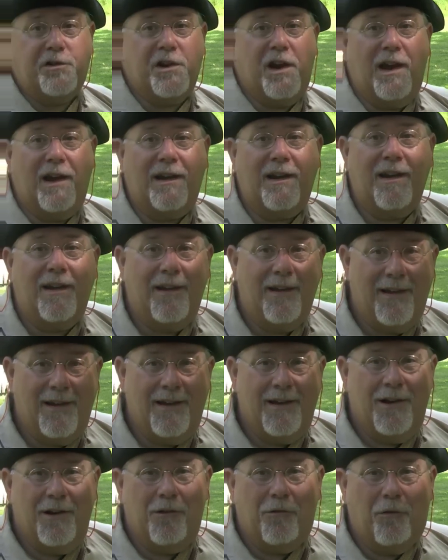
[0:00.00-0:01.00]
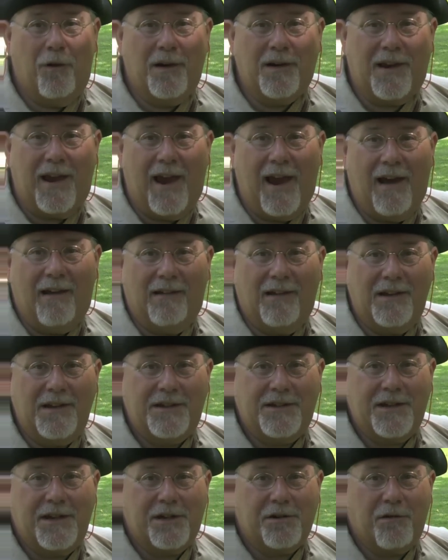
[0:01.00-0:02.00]
jug, one gallon,
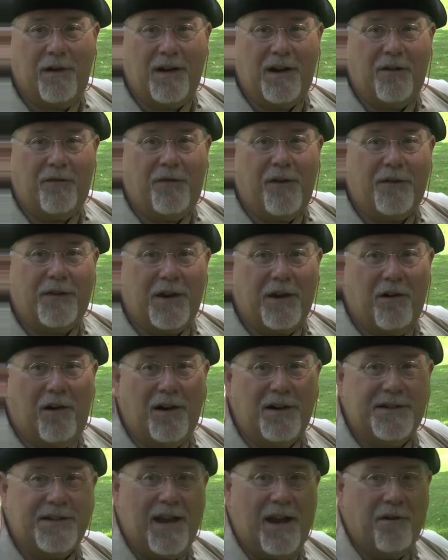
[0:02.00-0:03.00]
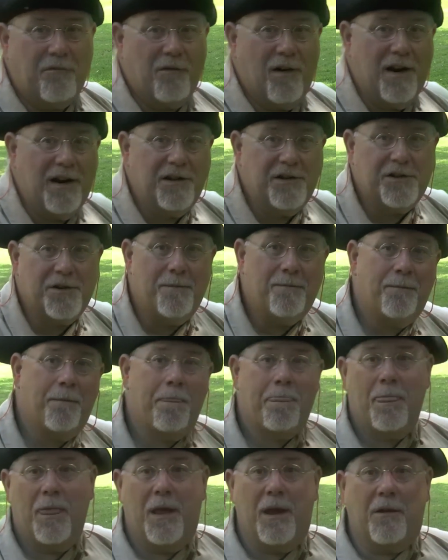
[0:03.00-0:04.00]
situated fifty yards downrange.
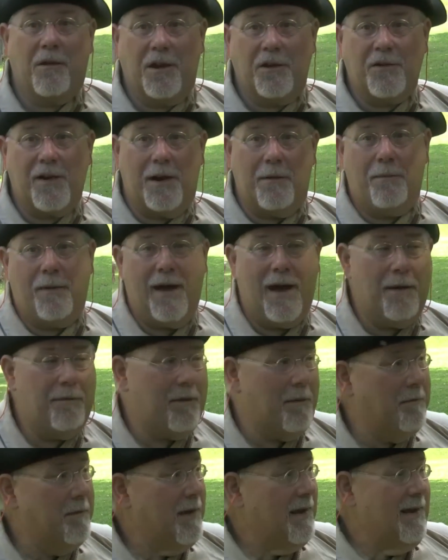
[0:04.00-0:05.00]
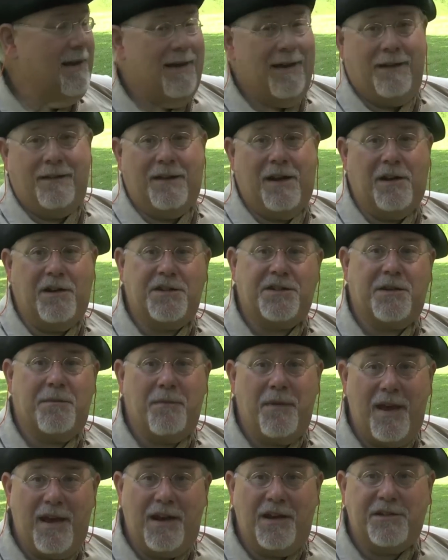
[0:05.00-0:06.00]
I'm going to try to pop them. Now just to
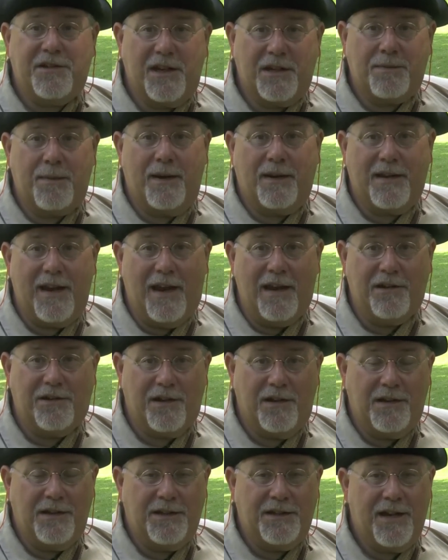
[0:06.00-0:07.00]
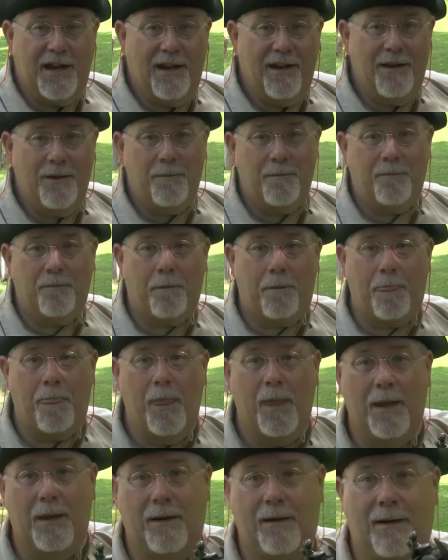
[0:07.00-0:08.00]
manage expectations,
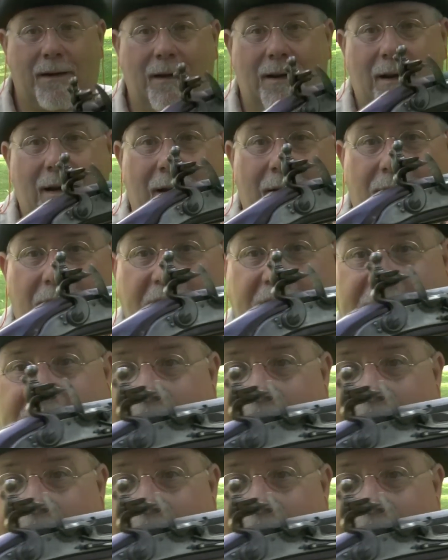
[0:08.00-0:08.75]
this